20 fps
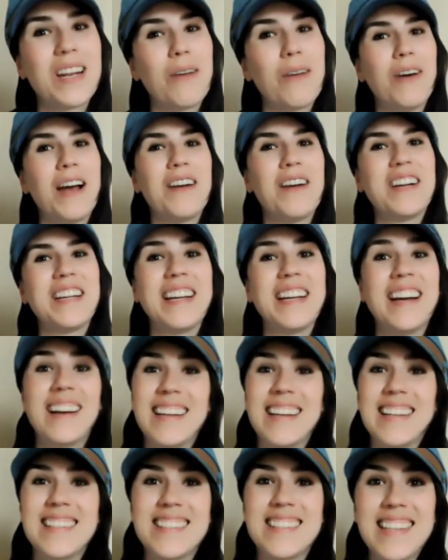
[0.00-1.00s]
if I were
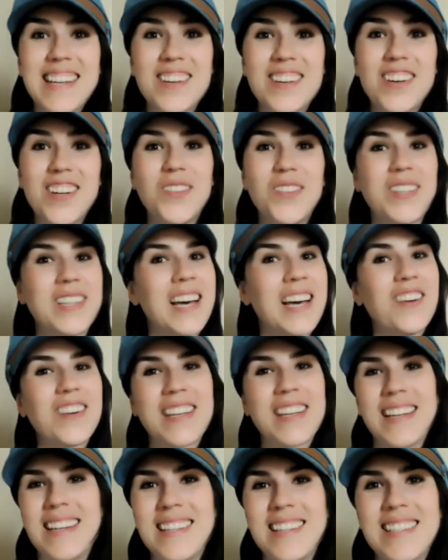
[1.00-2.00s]
young and single
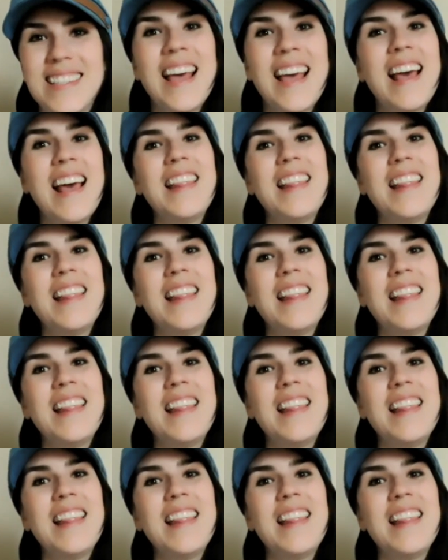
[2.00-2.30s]
without kids,